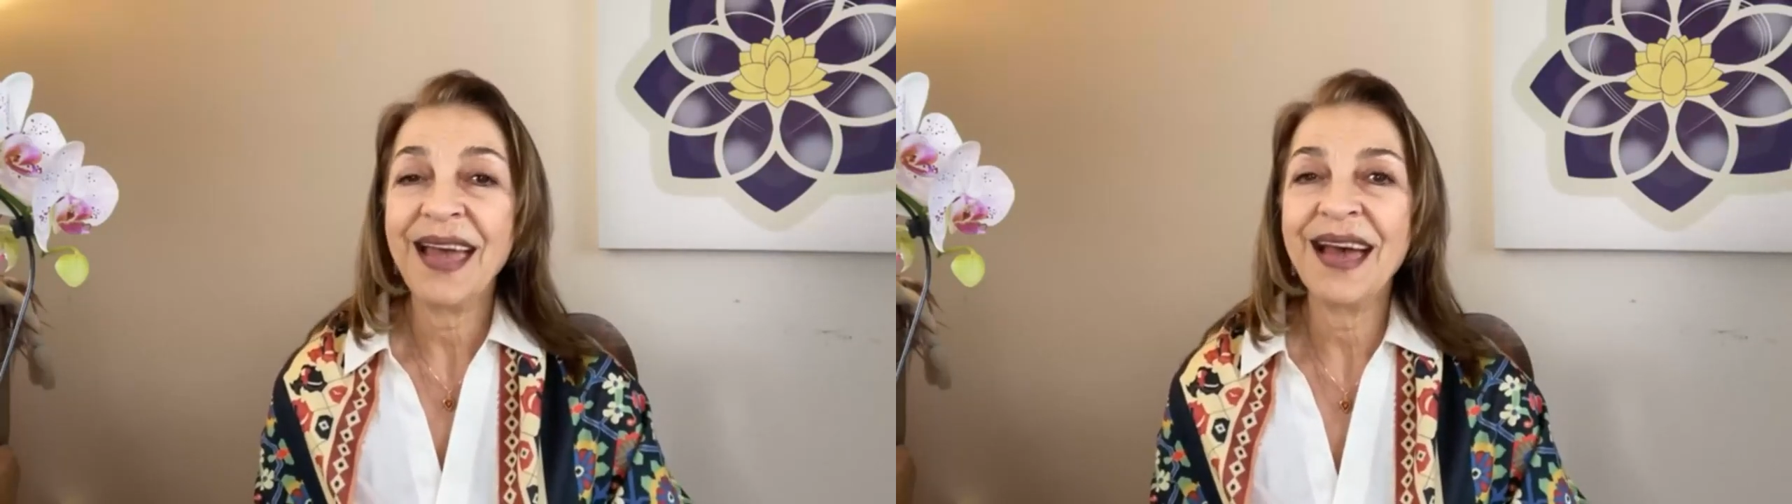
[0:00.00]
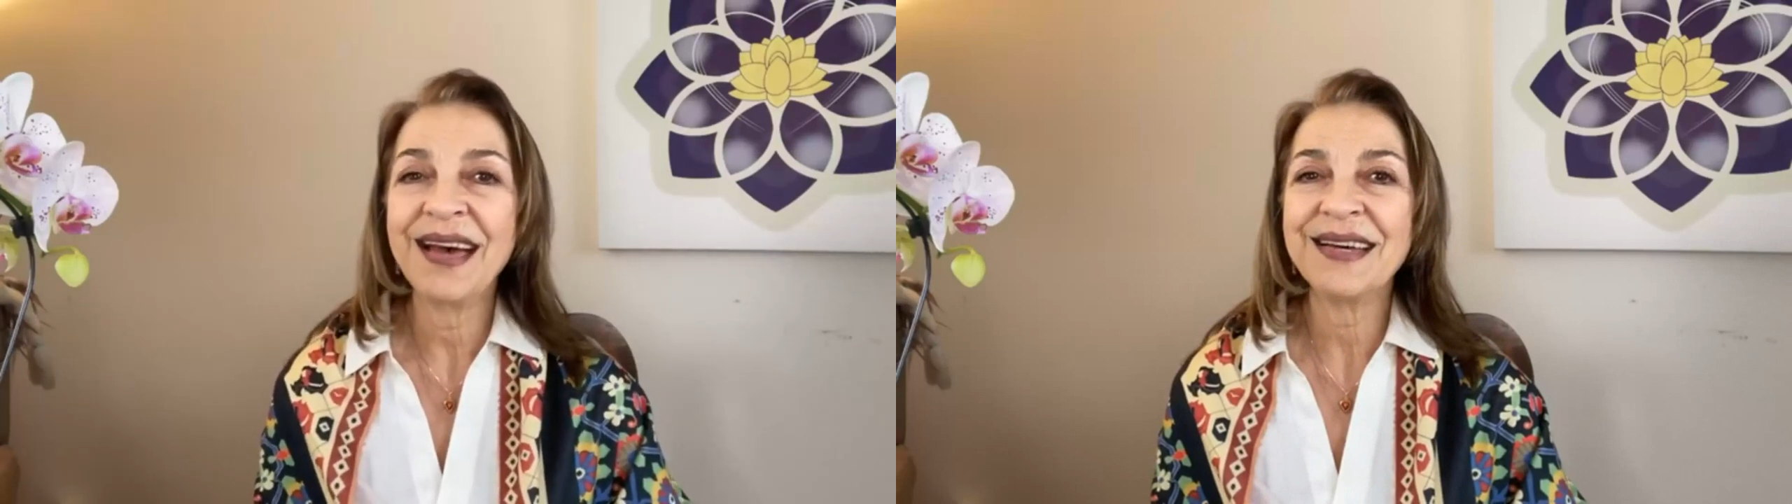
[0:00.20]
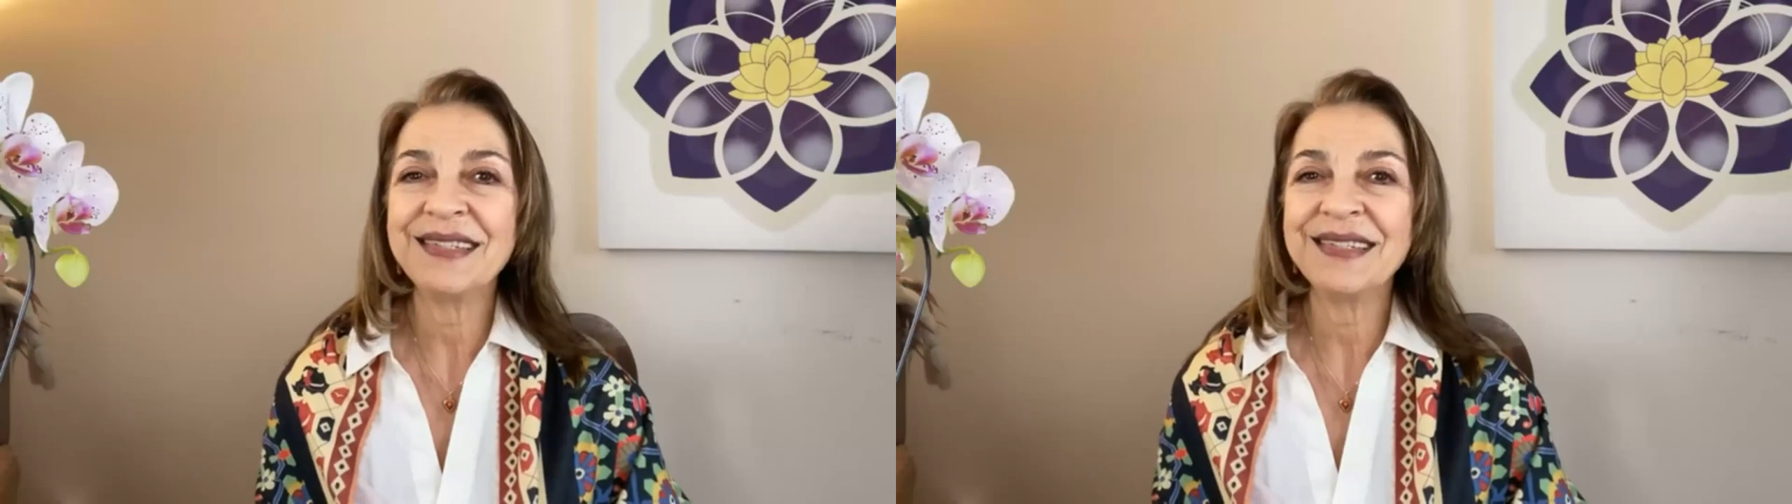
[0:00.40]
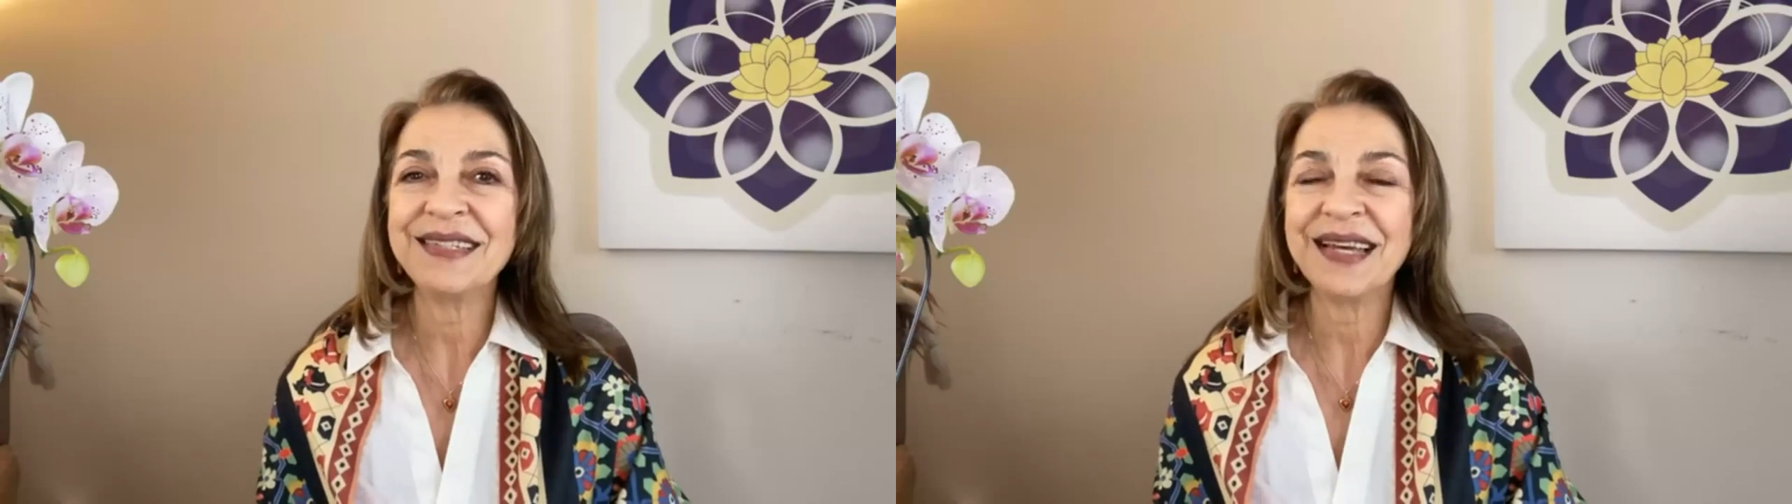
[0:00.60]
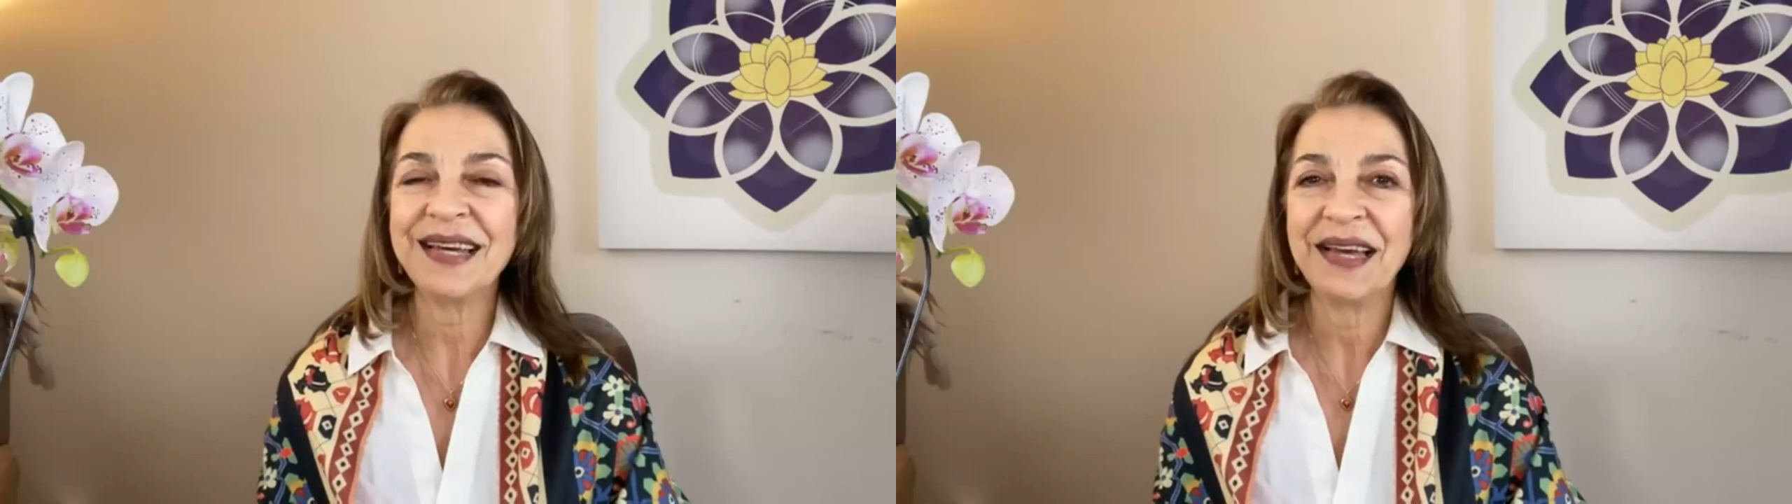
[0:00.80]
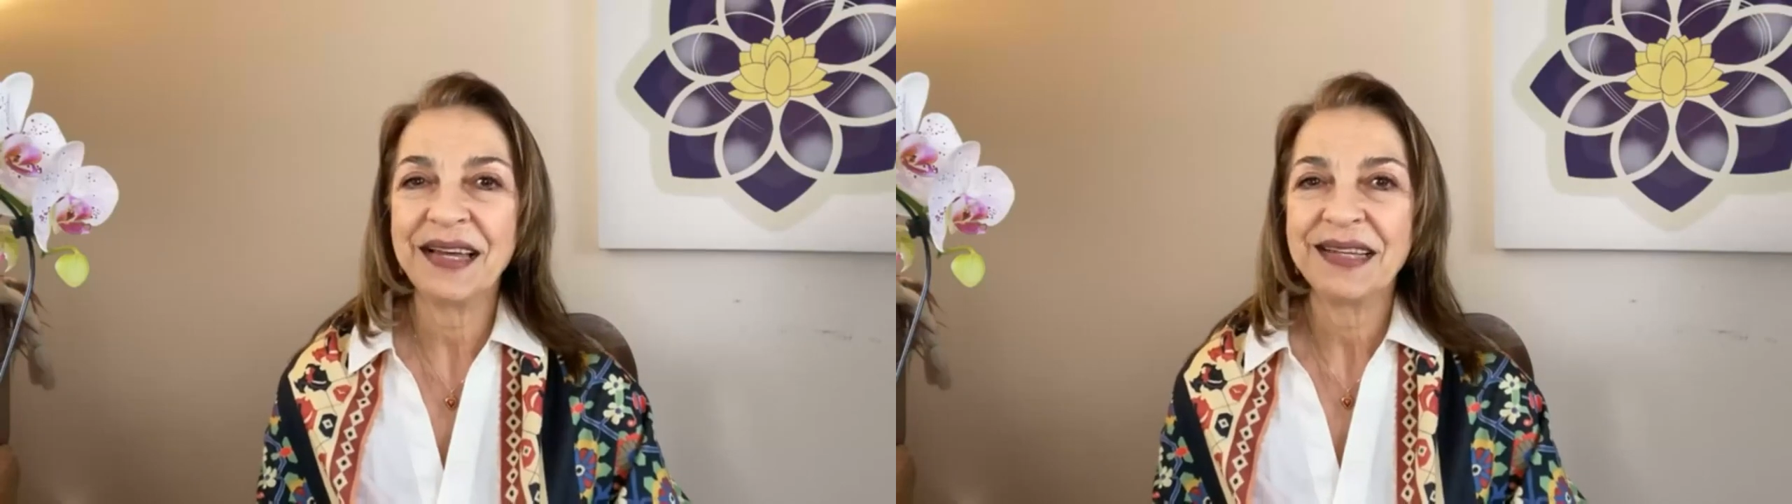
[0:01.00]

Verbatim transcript: and